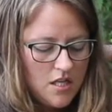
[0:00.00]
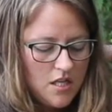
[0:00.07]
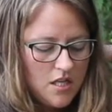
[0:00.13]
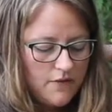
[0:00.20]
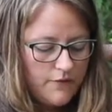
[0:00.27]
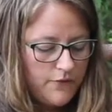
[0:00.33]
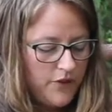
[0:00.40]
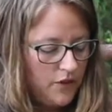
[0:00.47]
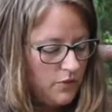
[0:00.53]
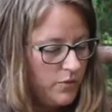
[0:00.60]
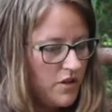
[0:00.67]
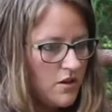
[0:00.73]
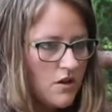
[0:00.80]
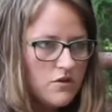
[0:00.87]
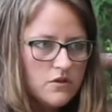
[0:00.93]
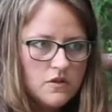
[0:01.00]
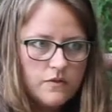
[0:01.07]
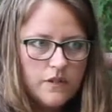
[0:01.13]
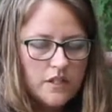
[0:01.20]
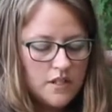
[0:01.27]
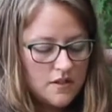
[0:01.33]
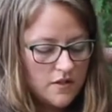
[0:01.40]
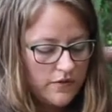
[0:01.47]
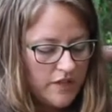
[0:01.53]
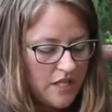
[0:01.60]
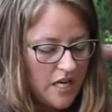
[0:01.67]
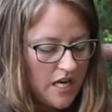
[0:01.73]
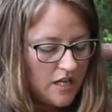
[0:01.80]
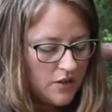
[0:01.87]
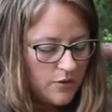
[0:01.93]
filled with all those feelings of
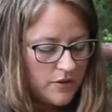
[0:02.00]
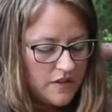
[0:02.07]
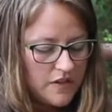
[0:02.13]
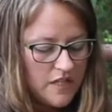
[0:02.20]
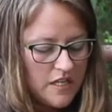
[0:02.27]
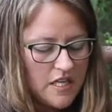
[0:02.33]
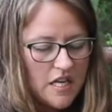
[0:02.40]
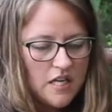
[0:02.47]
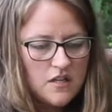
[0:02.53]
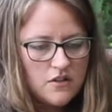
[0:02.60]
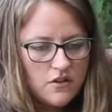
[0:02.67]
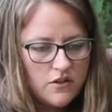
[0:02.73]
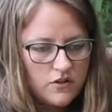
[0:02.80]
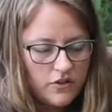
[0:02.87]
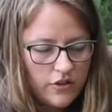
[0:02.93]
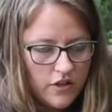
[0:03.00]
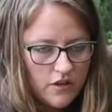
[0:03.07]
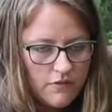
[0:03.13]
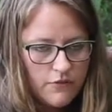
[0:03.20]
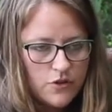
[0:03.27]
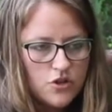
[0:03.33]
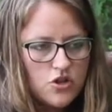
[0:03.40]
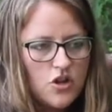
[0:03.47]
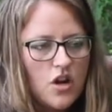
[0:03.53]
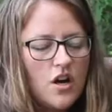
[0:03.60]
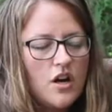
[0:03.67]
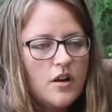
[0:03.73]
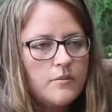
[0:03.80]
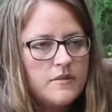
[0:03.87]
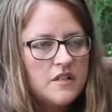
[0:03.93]
inadequacy again, I started looking for
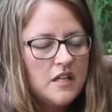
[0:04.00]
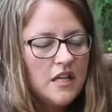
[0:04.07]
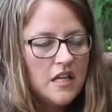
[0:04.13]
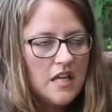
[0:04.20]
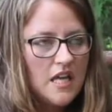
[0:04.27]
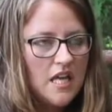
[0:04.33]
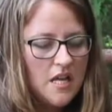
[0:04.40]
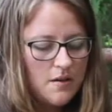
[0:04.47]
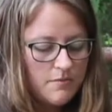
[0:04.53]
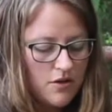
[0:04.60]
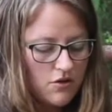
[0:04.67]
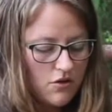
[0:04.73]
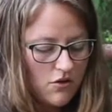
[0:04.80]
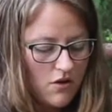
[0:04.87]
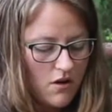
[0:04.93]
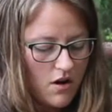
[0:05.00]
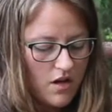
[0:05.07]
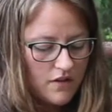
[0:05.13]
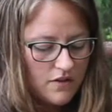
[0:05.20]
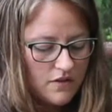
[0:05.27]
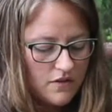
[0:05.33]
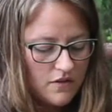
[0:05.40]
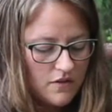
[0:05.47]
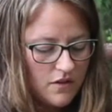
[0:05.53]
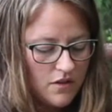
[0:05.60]
jobs and I came across